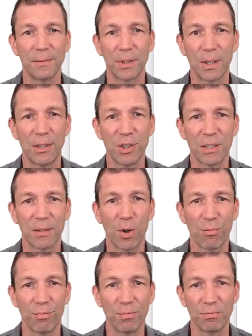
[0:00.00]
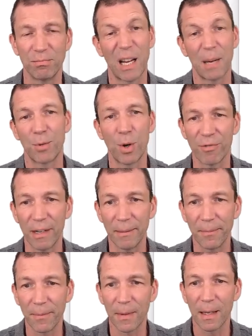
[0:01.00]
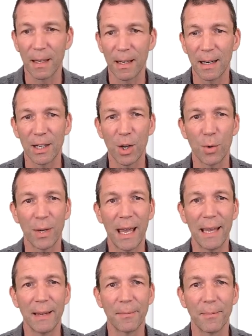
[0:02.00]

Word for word: Okay, I just got typed over it. Click OK.